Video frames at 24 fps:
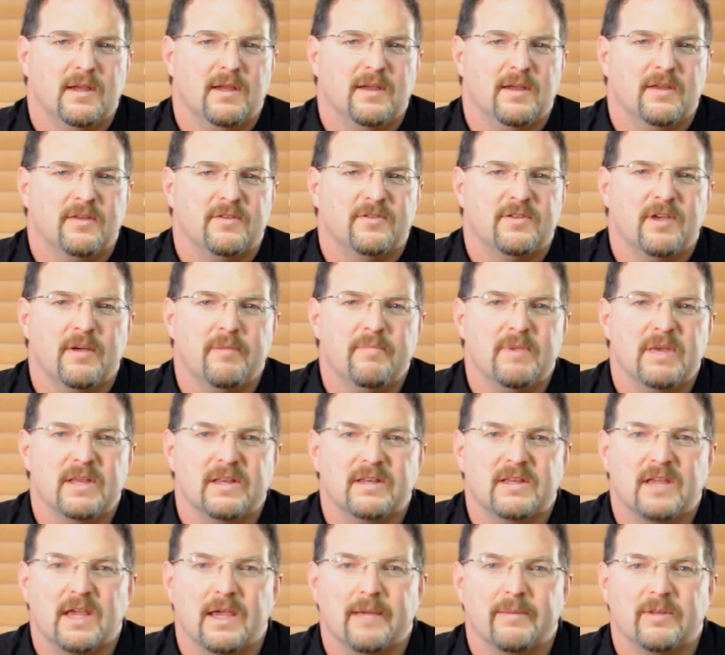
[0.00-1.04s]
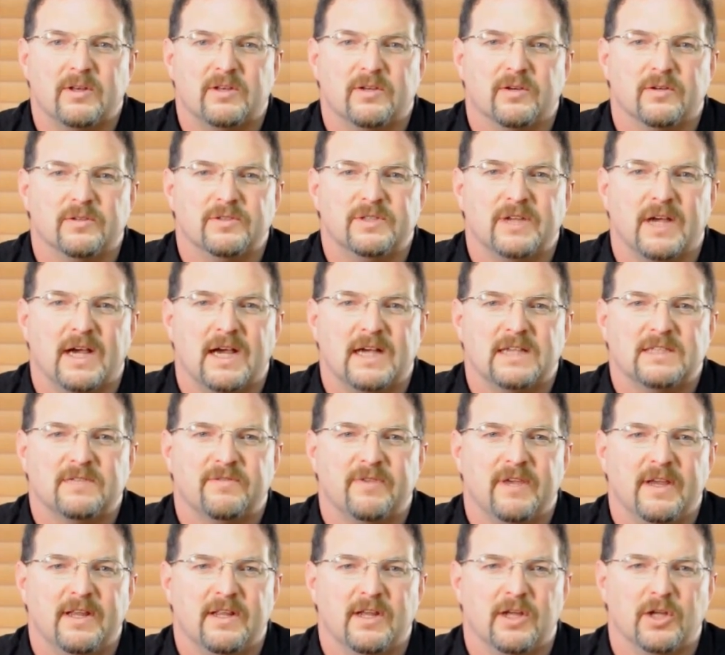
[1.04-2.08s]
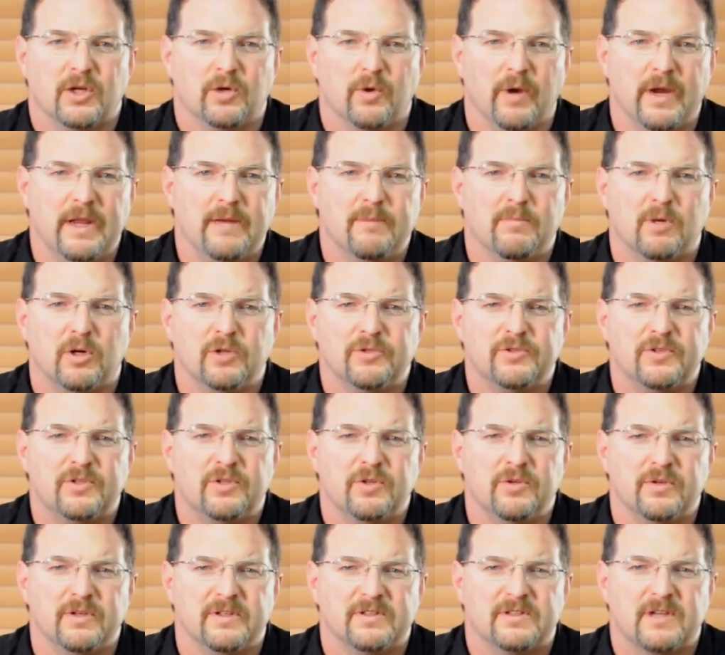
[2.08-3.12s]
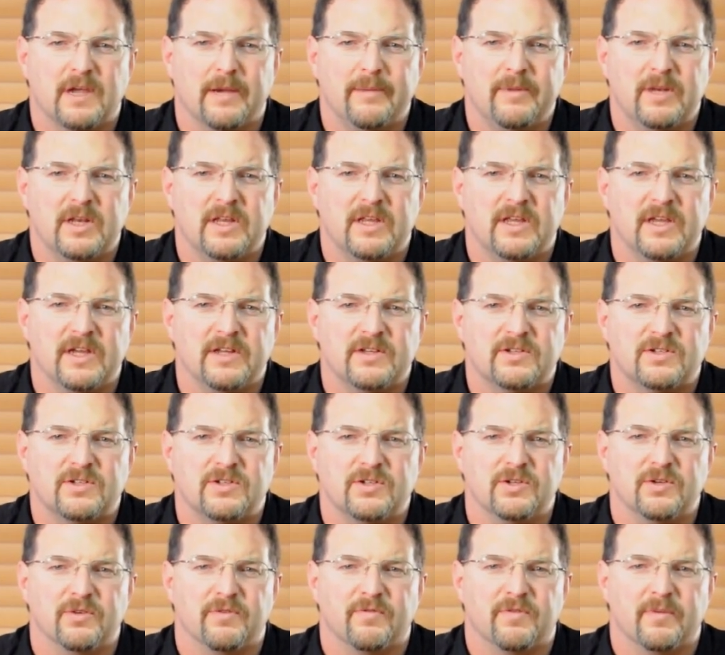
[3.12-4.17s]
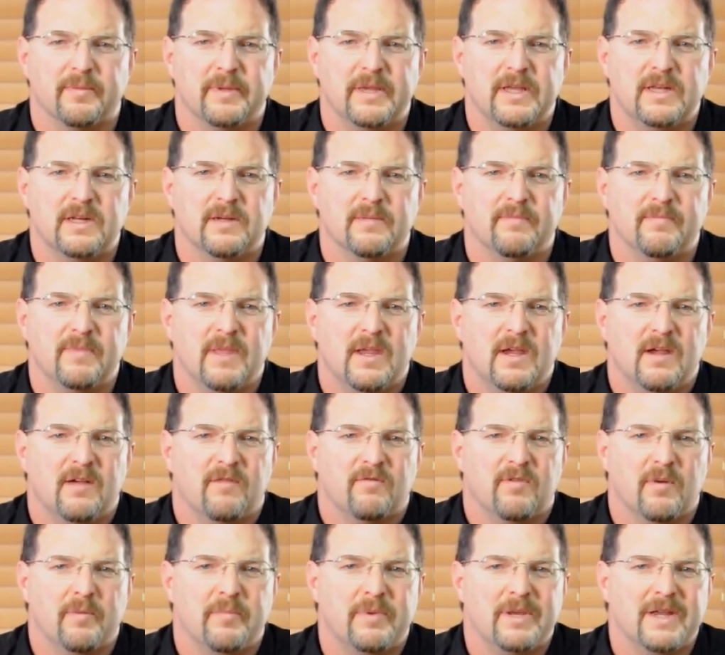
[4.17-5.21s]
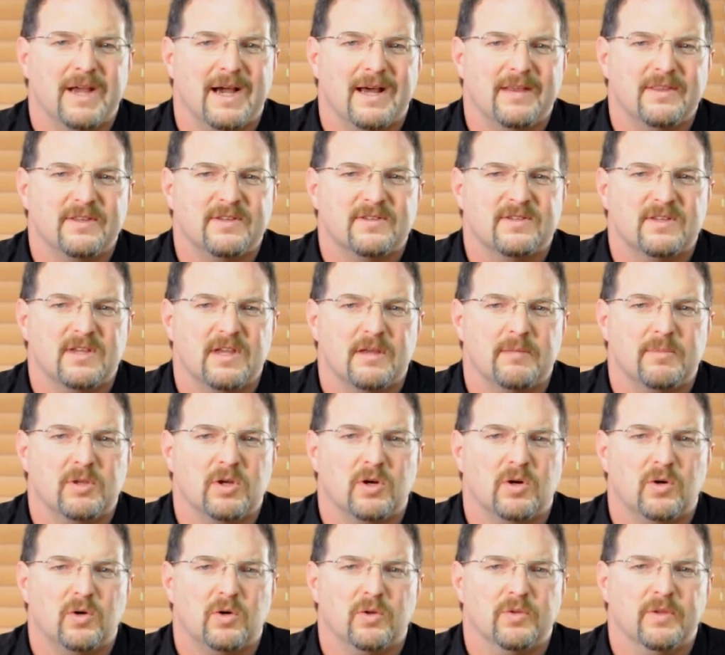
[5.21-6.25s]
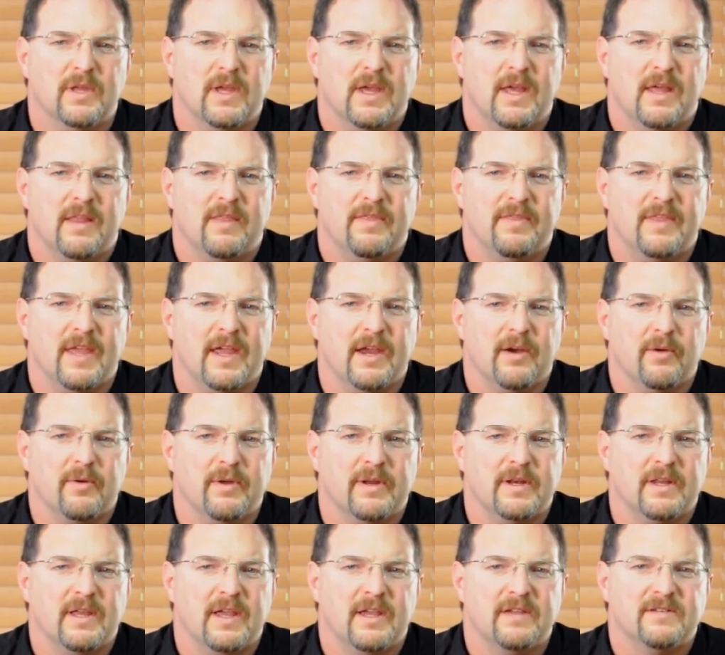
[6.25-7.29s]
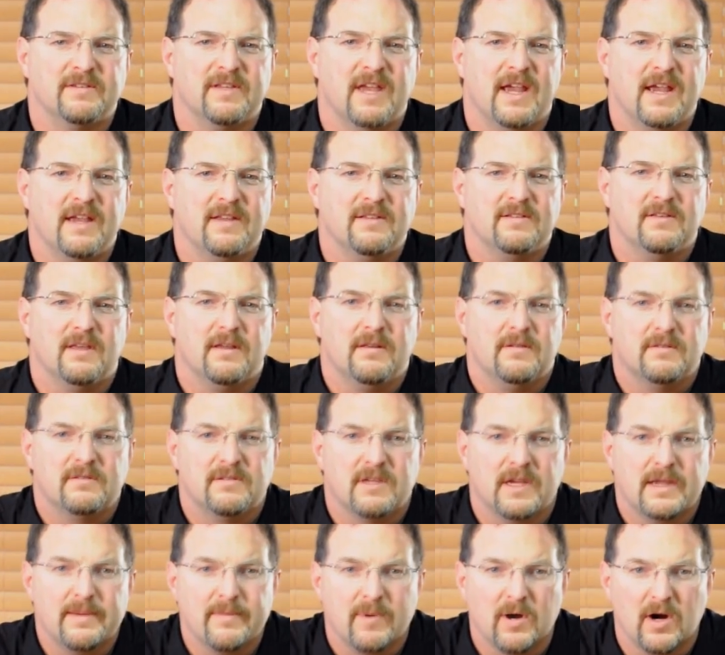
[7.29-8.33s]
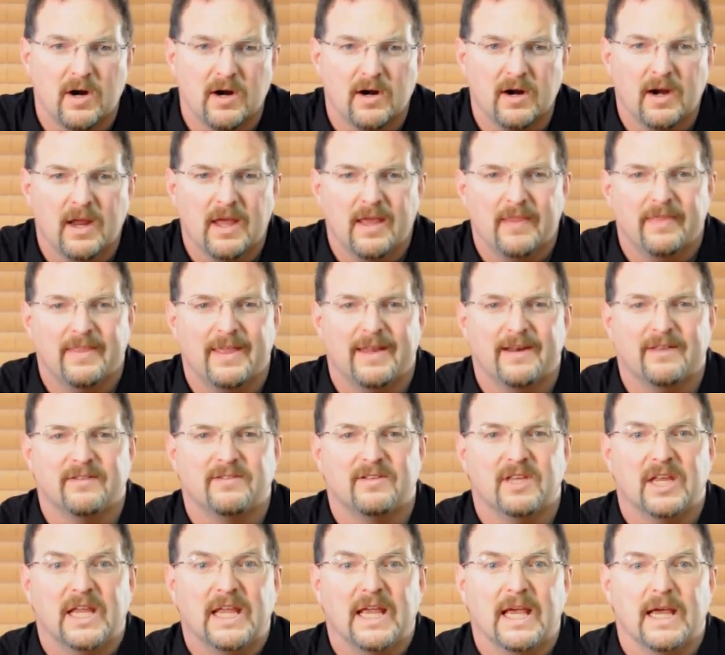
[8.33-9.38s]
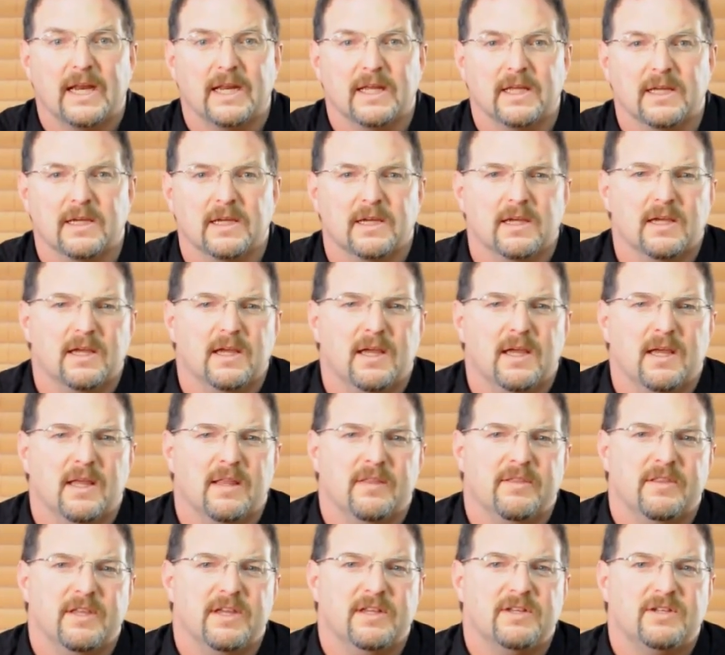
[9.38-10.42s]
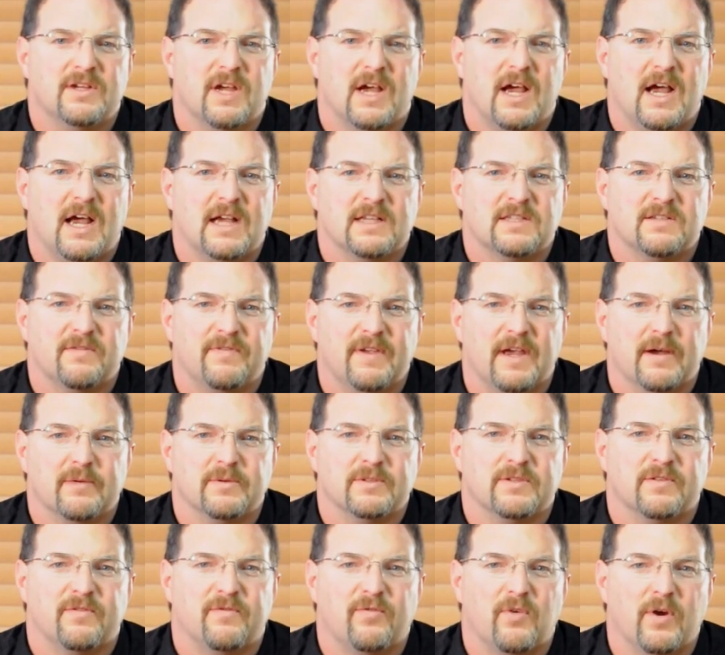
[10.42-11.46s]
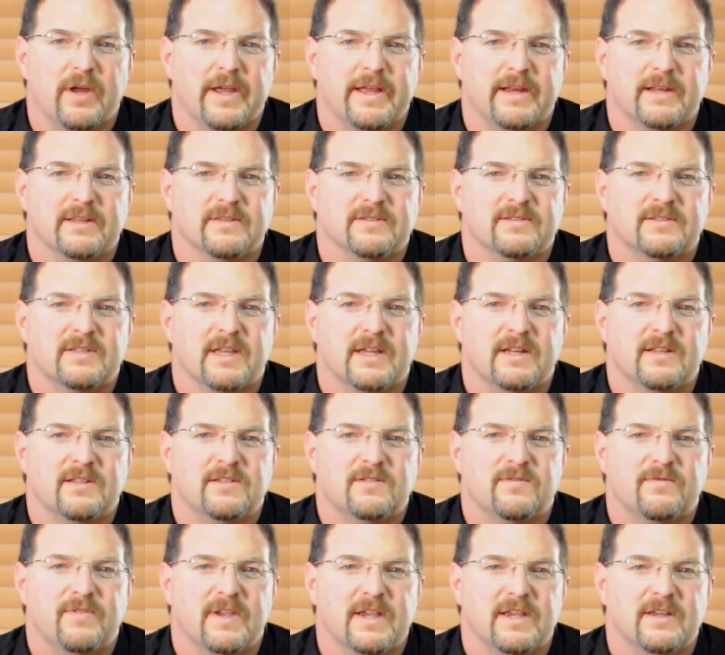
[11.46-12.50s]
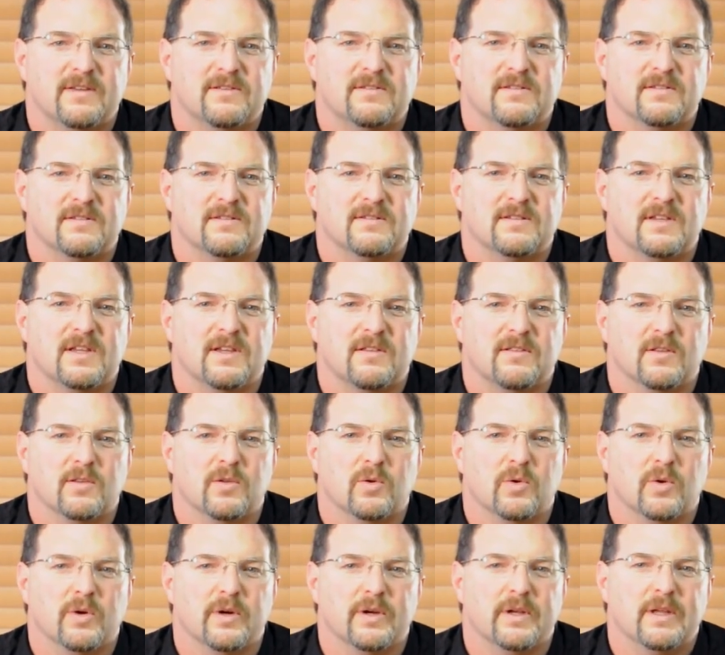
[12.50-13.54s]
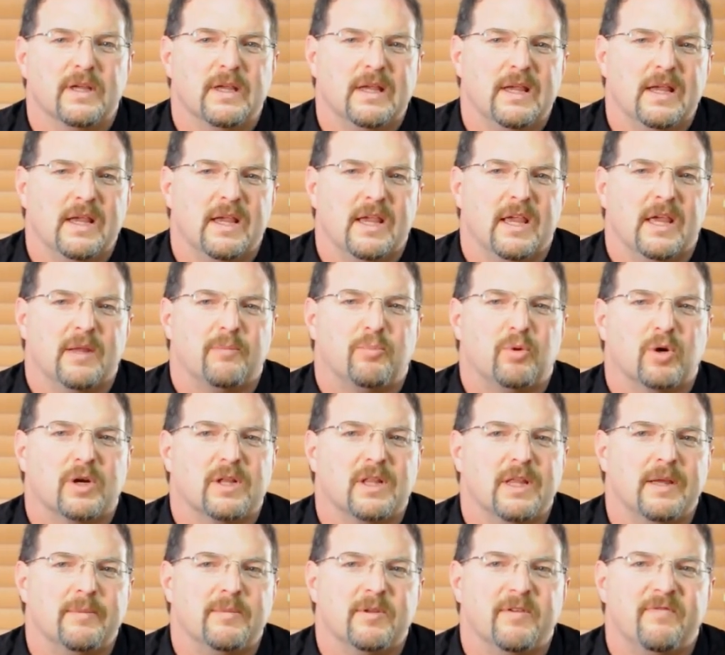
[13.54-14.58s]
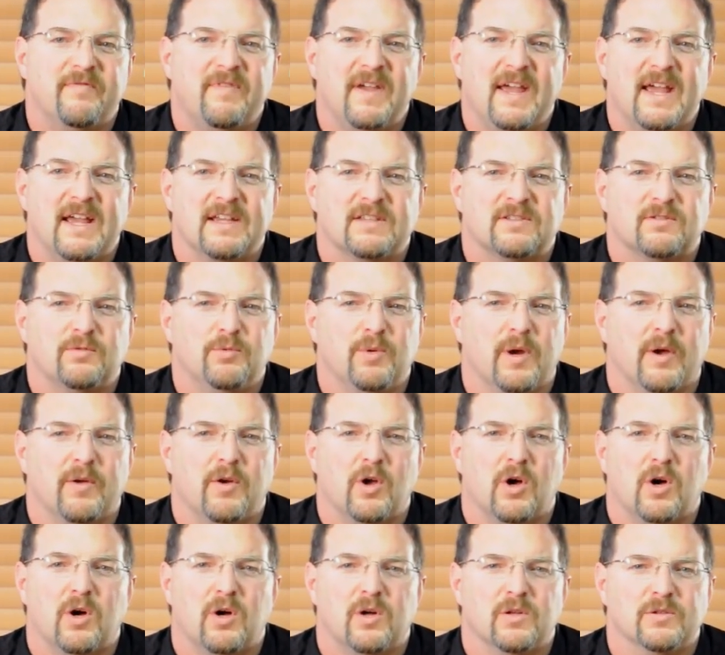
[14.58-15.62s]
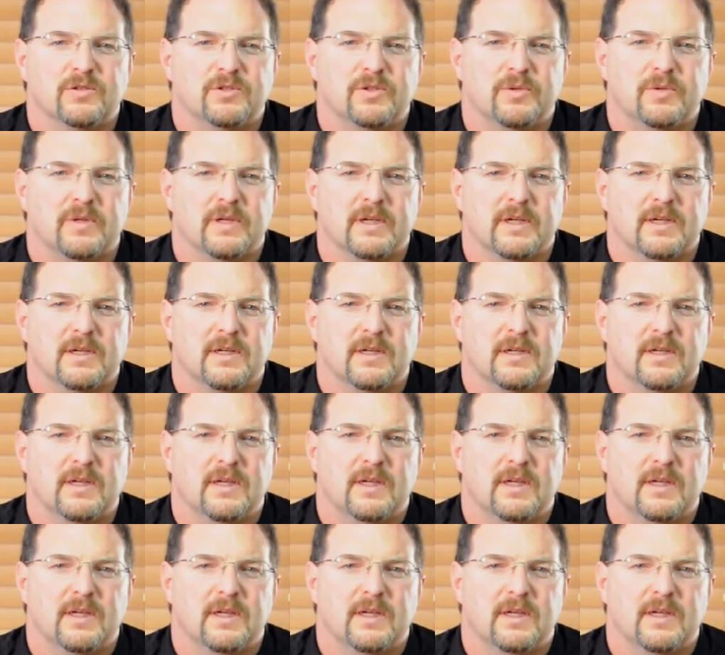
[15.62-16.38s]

Some men came and told Jehoshaphat, A great multitude is come in against you from Edom, from beyond the sea, and behold, they are in Hazazon Tamar, that is Engedi. Then Jehoshaphat was afraid and set his face to seek the Lord and proclaimed a fast throughout all Judah.